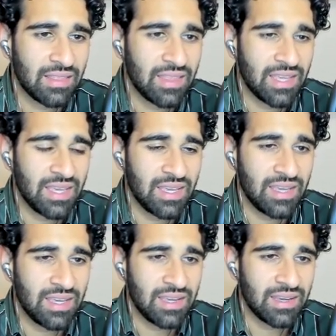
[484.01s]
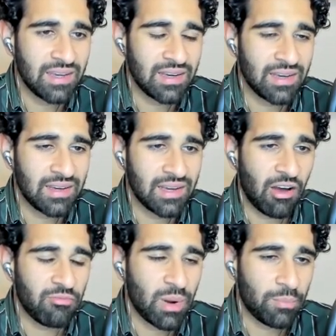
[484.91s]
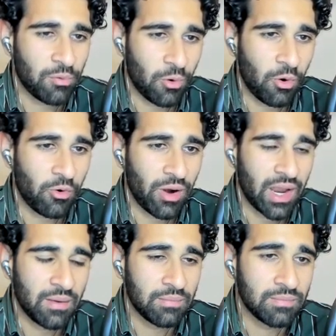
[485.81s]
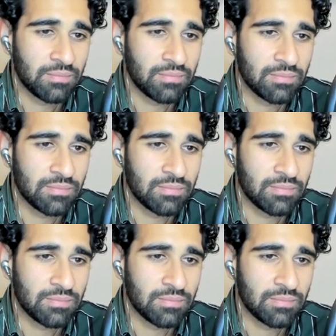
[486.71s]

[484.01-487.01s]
the government programs